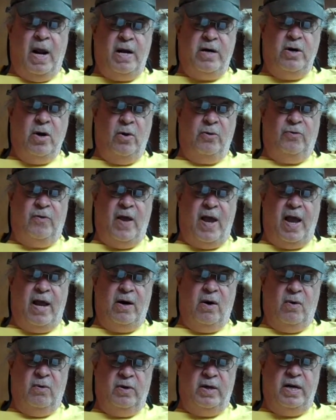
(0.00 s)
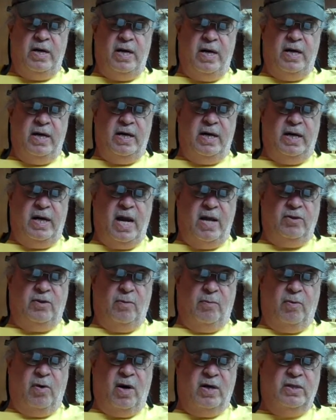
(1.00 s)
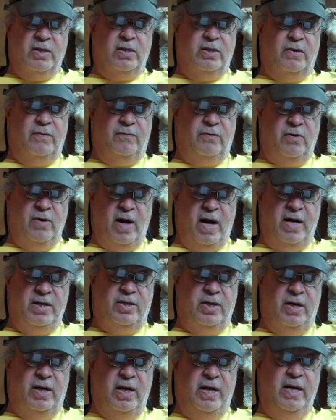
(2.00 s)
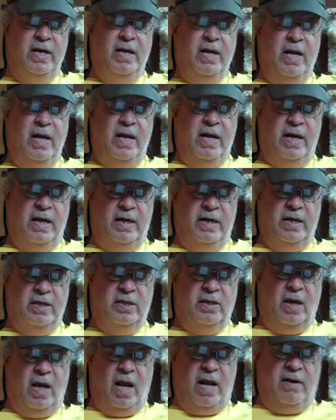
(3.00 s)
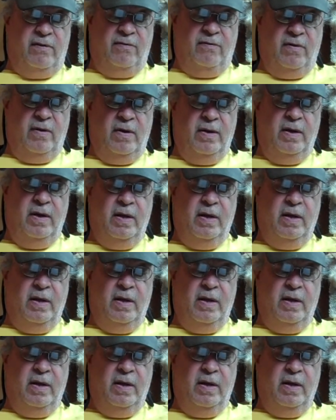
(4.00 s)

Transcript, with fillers: I note that only to indicate the presence of tragedy in his life.